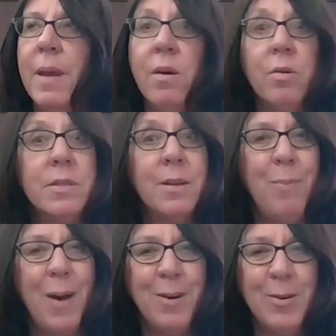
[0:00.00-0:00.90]
here's to
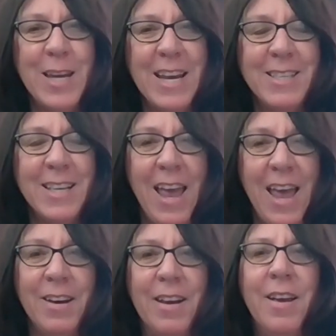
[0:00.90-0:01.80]
better days
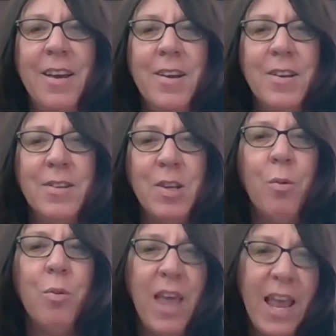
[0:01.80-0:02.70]
ahead. So
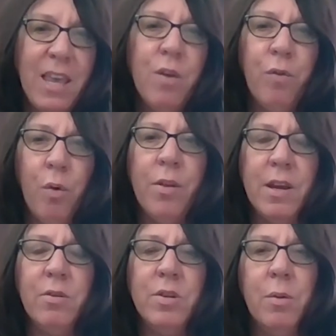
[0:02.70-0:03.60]
thank you for all that
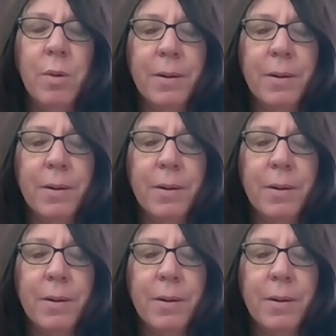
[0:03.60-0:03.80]
you're doing.